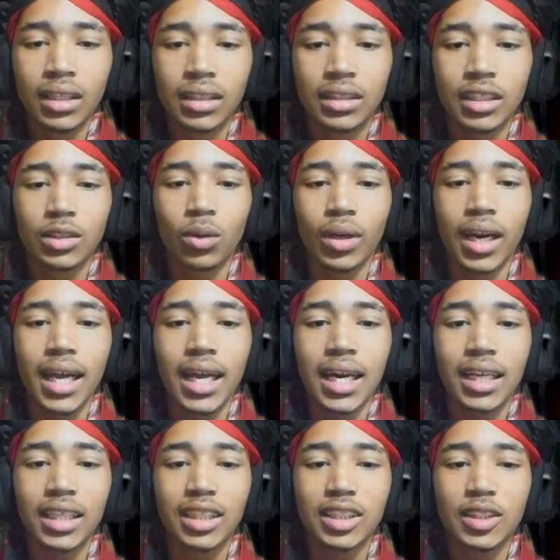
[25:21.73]
Just what I'd
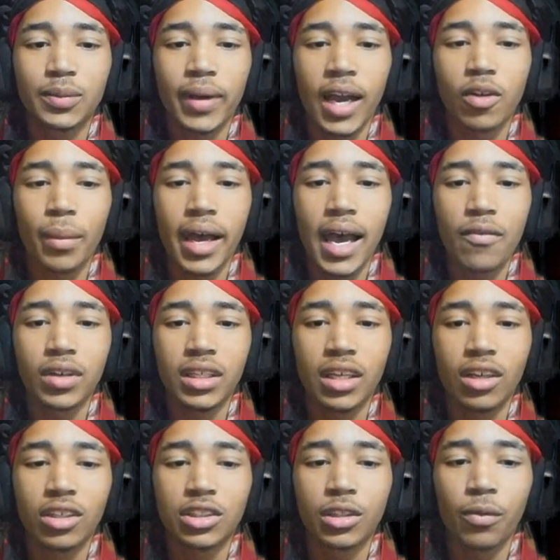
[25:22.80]
expect from a
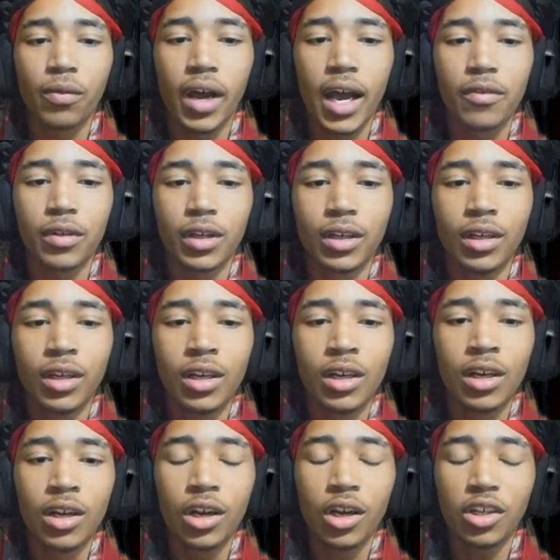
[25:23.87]
heavenly host survivor.
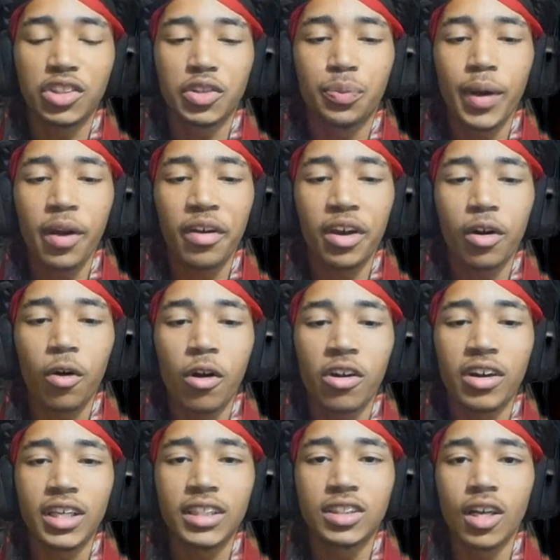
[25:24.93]
Her spirit
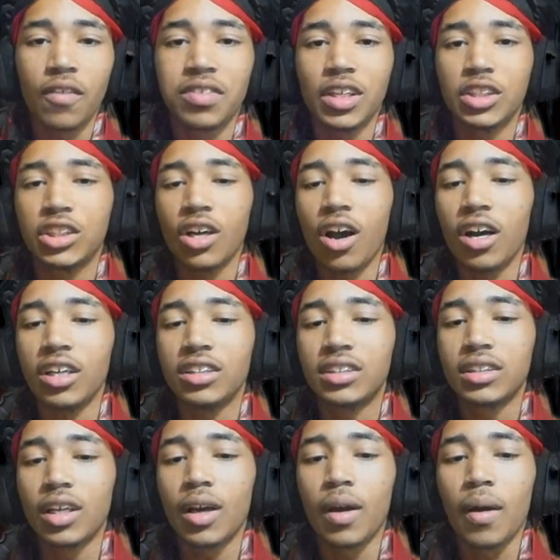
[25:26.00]
aura is off the
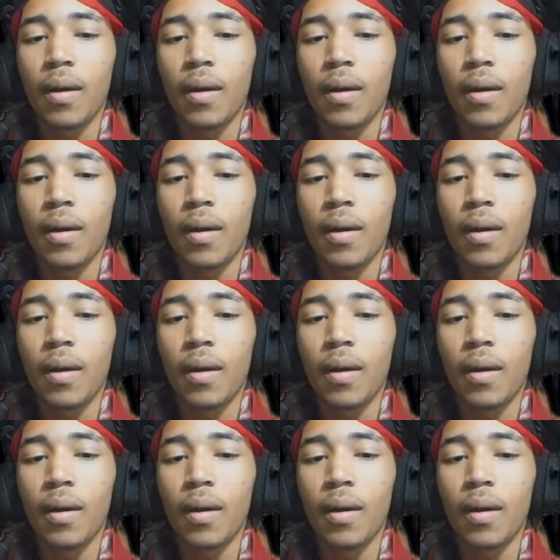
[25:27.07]
charts.